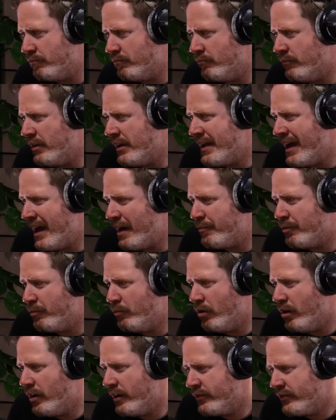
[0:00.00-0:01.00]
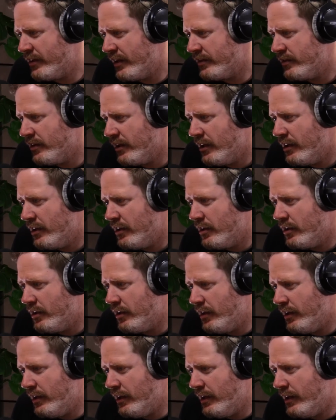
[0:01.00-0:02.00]
recap on what I said,
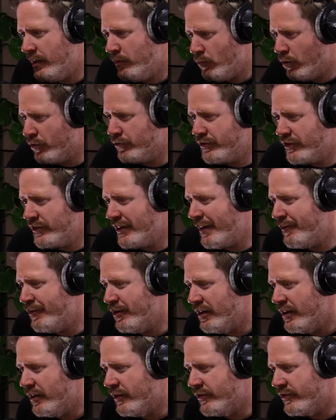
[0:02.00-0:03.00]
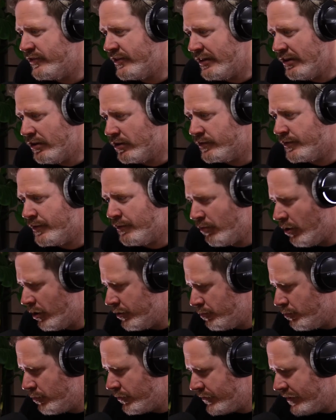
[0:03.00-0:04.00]
it wasn't as effortless as it looked for
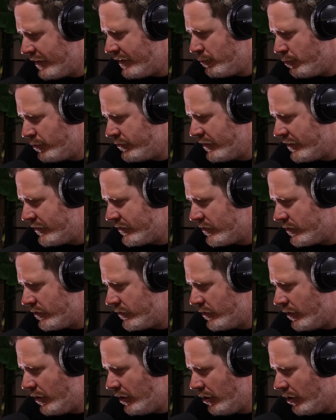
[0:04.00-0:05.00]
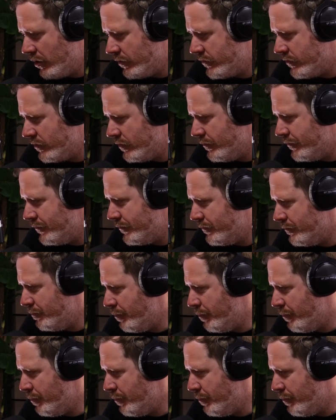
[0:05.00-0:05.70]
Rod. Was this a lots of